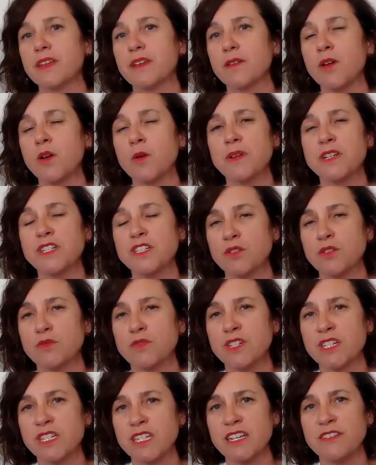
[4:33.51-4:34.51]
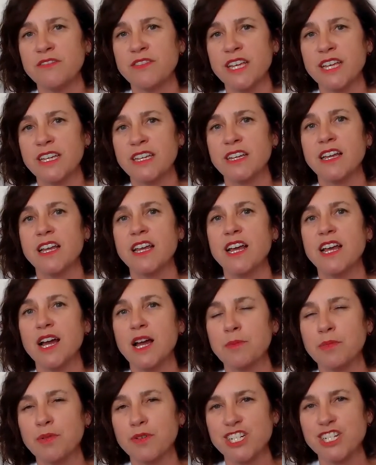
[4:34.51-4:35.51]
open to receiving,
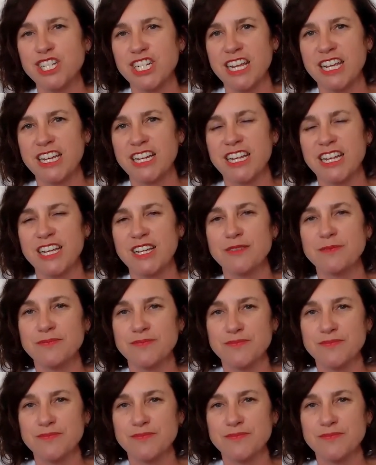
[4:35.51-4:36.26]
appreciating.